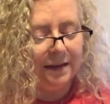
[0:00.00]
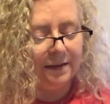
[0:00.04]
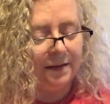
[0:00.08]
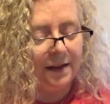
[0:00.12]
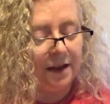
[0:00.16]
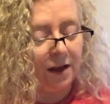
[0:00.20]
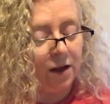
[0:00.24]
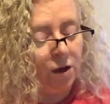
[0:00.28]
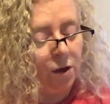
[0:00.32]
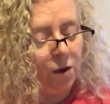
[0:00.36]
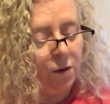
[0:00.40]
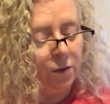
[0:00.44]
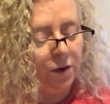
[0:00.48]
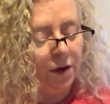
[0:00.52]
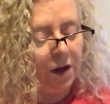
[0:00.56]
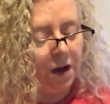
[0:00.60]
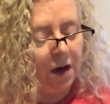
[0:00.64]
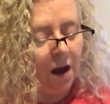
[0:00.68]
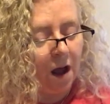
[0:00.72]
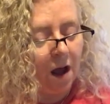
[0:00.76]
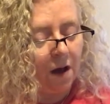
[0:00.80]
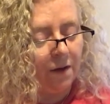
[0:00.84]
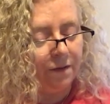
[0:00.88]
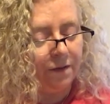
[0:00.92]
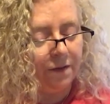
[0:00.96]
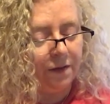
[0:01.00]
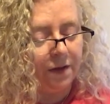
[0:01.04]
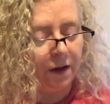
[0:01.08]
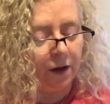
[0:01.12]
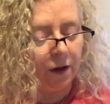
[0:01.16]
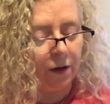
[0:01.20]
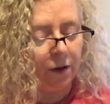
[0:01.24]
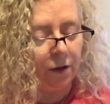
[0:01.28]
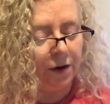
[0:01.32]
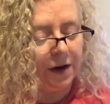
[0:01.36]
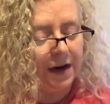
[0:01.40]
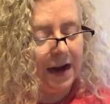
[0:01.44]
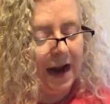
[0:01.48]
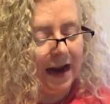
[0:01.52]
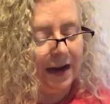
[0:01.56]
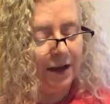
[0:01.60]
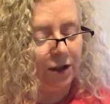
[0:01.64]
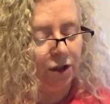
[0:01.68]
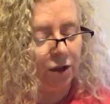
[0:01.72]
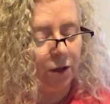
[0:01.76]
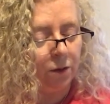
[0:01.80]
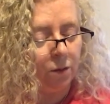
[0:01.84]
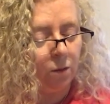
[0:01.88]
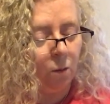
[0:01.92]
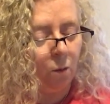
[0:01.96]
So close is the
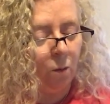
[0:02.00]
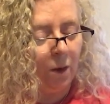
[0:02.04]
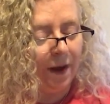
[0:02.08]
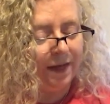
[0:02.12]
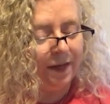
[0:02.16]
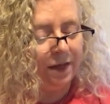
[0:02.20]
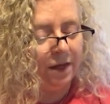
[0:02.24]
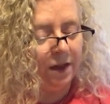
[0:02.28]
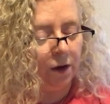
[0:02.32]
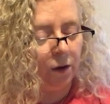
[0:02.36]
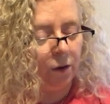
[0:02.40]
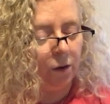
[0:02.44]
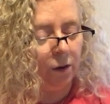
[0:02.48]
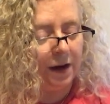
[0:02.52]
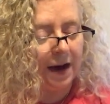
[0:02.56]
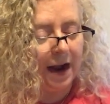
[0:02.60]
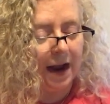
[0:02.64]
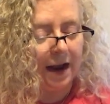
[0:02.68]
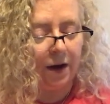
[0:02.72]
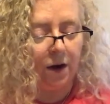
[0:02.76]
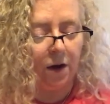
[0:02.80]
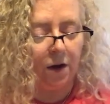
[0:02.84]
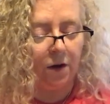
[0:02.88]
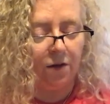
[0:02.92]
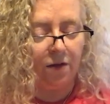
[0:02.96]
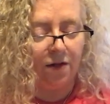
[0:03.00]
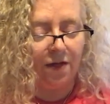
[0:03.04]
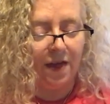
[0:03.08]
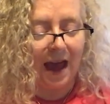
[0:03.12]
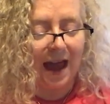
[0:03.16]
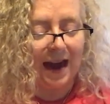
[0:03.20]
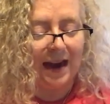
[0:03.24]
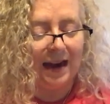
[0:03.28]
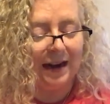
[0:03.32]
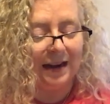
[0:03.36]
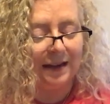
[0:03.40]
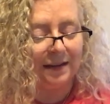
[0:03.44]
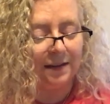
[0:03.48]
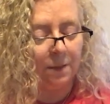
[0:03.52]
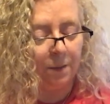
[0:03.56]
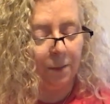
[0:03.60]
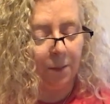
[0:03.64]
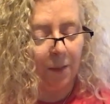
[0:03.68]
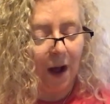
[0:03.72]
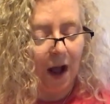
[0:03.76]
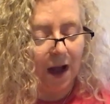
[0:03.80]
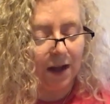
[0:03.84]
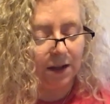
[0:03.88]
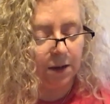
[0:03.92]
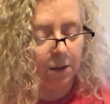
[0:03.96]
union of the creation with the
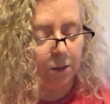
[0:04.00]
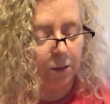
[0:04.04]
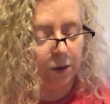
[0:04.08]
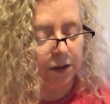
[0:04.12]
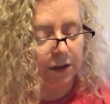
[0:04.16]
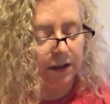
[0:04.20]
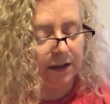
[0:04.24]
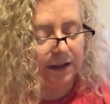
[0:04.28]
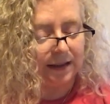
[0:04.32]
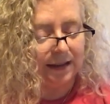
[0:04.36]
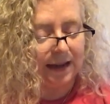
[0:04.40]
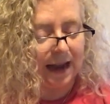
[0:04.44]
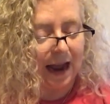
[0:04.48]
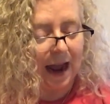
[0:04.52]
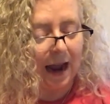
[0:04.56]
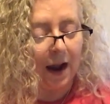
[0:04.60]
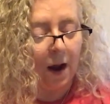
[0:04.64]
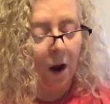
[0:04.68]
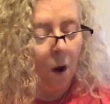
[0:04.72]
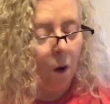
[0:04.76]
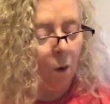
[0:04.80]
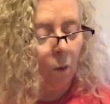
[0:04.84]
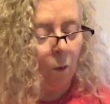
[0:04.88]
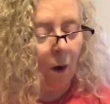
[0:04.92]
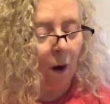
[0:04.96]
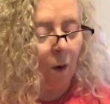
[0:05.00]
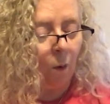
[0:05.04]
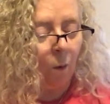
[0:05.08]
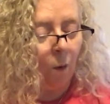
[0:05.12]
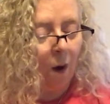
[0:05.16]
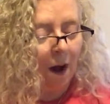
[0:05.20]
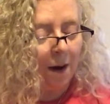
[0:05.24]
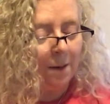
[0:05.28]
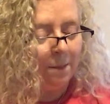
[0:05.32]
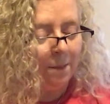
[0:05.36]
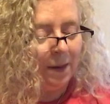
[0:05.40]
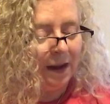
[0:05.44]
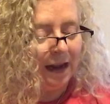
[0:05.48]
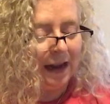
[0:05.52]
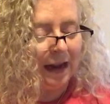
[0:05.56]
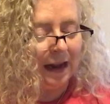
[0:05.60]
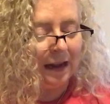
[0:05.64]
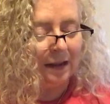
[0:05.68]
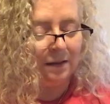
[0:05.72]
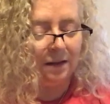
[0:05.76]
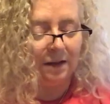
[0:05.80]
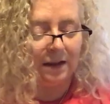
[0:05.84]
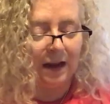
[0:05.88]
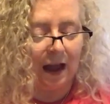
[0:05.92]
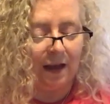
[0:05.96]
creator that it is impossible to
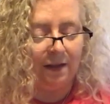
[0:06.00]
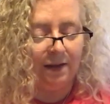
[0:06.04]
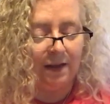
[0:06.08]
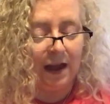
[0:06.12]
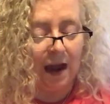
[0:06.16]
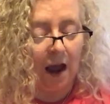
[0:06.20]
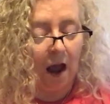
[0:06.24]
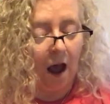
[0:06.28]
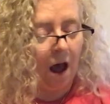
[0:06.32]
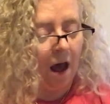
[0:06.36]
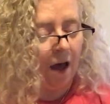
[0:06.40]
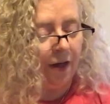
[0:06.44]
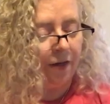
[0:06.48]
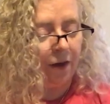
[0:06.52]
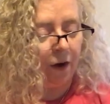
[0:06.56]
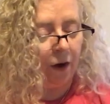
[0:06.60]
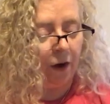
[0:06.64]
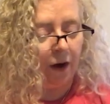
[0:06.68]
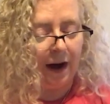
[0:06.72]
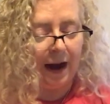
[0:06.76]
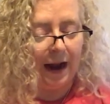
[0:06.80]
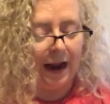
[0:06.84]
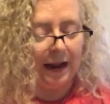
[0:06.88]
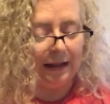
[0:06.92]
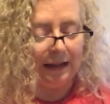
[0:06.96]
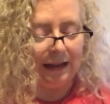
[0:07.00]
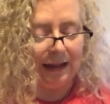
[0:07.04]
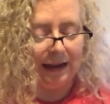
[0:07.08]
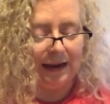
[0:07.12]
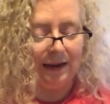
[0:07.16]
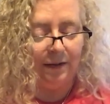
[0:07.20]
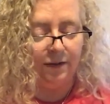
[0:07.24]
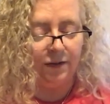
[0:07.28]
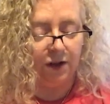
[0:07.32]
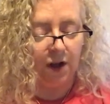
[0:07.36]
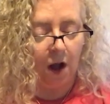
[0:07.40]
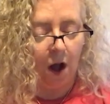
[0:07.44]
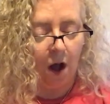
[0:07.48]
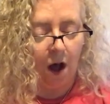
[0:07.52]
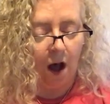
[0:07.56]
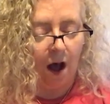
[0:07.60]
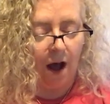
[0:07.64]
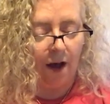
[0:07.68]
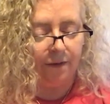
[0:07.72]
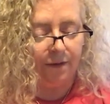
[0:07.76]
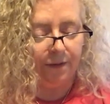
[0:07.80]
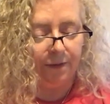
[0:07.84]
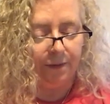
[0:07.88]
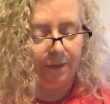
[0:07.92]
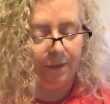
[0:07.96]
say where one begins and the
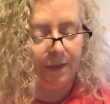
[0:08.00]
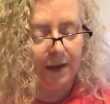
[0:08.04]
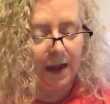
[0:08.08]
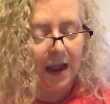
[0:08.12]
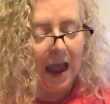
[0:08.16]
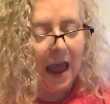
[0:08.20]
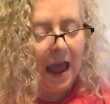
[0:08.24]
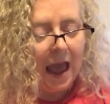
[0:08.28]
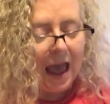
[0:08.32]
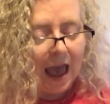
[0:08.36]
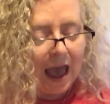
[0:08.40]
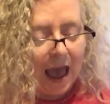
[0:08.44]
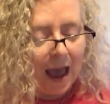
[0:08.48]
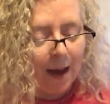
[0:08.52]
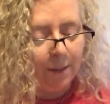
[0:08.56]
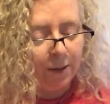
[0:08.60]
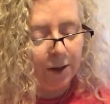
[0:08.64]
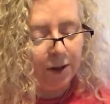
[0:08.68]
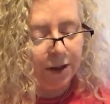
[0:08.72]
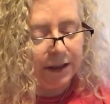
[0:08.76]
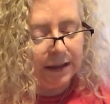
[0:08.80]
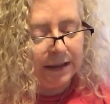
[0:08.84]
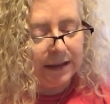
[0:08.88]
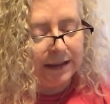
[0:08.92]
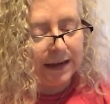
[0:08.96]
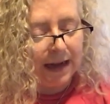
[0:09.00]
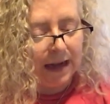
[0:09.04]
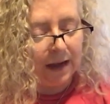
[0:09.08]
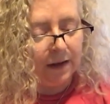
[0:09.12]
other leaves off.